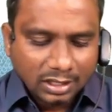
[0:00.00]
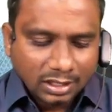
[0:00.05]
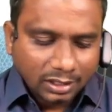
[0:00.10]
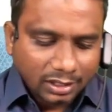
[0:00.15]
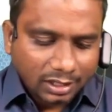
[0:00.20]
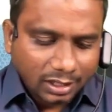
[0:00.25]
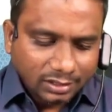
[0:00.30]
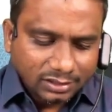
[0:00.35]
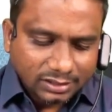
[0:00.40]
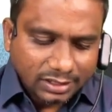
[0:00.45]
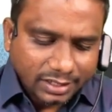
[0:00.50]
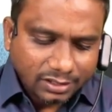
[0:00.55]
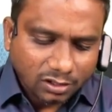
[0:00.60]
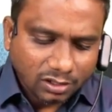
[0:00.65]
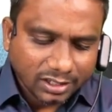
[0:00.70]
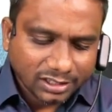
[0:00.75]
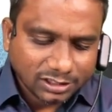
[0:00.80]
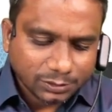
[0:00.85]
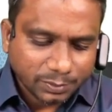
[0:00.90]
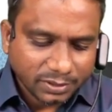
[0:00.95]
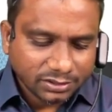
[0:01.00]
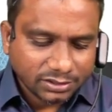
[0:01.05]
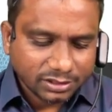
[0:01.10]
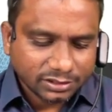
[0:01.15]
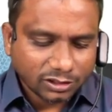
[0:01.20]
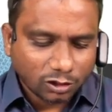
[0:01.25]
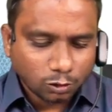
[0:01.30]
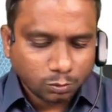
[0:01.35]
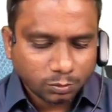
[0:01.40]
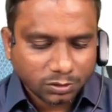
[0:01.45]
consignor expenses
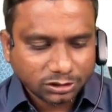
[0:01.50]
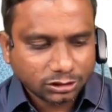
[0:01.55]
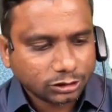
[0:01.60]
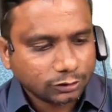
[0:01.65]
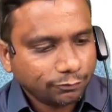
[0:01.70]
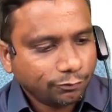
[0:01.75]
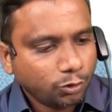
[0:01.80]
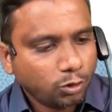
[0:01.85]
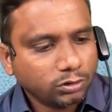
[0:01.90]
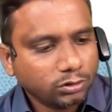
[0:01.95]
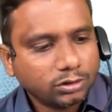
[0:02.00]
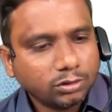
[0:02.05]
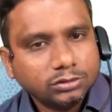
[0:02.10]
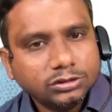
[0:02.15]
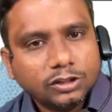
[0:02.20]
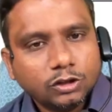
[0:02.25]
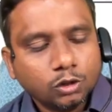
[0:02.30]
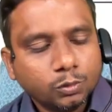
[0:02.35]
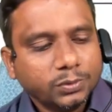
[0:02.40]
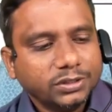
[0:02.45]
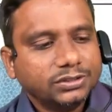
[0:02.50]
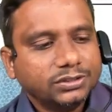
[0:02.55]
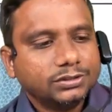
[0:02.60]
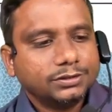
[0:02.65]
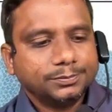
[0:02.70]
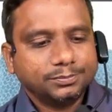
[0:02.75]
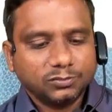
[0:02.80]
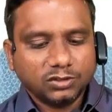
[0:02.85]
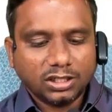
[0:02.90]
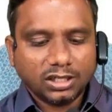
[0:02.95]
how much? 4,000 rupees.
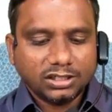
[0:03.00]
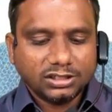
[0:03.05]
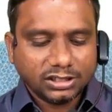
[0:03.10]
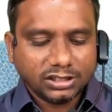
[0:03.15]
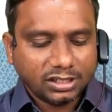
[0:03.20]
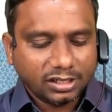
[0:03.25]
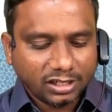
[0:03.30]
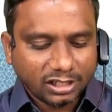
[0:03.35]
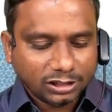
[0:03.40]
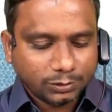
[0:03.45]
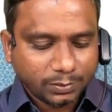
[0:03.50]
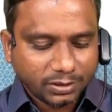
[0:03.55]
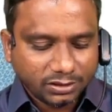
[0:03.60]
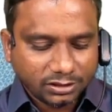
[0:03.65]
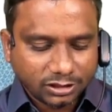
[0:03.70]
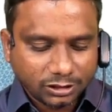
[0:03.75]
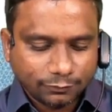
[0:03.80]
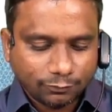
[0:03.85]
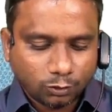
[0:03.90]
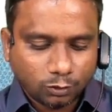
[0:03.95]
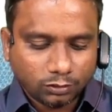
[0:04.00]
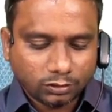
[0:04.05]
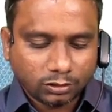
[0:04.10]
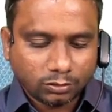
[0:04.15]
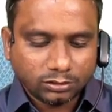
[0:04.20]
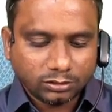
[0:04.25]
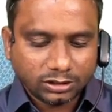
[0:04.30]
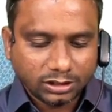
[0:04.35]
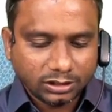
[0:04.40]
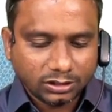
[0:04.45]
Expenses
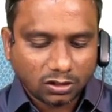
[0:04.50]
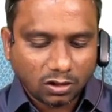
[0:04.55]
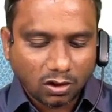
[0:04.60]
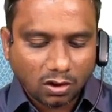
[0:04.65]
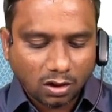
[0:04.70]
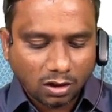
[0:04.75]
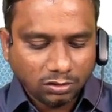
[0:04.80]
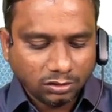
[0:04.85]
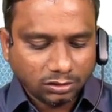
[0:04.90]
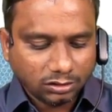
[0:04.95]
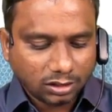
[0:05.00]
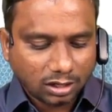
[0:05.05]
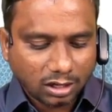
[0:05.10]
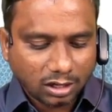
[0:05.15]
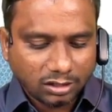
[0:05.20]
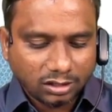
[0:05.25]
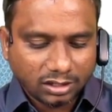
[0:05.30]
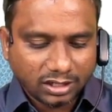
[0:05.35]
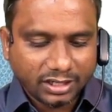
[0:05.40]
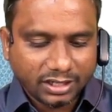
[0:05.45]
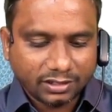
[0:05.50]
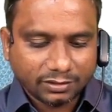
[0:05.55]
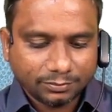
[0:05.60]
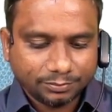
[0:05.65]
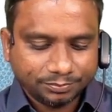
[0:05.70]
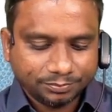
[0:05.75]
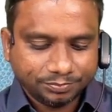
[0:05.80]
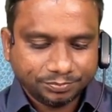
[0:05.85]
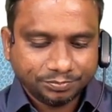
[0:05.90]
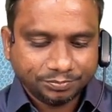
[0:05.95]
4,000 on 100.
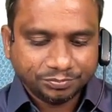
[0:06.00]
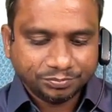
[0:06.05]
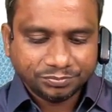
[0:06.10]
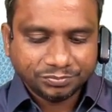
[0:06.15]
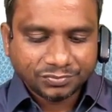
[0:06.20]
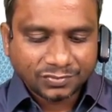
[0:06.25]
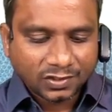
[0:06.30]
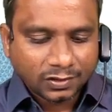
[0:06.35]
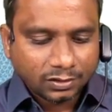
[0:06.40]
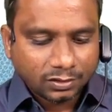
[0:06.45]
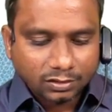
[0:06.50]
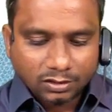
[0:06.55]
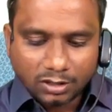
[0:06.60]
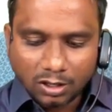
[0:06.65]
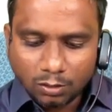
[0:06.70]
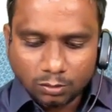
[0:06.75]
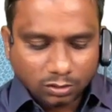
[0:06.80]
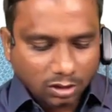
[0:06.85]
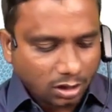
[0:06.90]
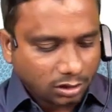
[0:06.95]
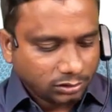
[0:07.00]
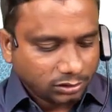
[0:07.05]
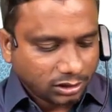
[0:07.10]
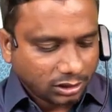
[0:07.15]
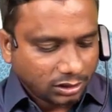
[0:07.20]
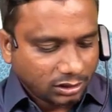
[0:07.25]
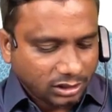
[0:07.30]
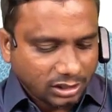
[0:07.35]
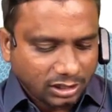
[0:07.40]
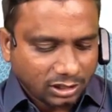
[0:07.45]
Now on
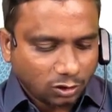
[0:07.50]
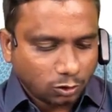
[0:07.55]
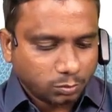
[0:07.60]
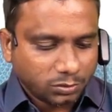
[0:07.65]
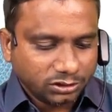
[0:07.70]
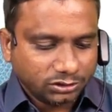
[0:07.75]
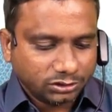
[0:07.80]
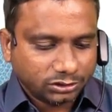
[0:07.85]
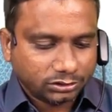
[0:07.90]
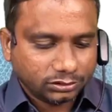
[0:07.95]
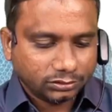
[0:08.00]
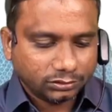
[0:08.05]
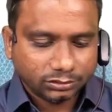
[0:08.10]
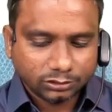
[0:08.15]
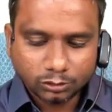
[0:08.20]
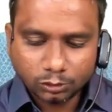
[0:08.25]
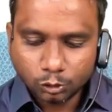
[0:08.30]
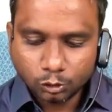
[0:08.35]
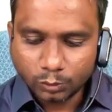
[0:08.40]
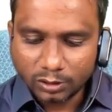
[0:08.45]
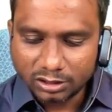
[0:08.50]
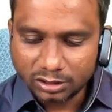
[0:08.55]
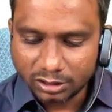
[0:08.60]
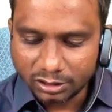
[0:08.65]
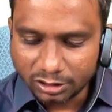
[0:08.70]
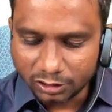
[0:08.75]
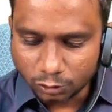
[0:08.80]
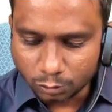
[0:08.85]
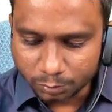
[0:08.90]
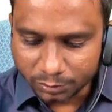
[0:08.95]
30 how much? So
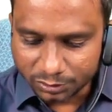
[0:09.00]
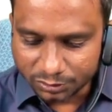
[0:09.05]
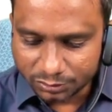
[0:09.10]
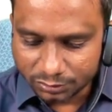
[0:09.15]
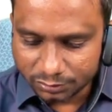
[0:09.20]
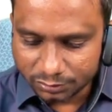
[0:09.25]
1,200 rupees.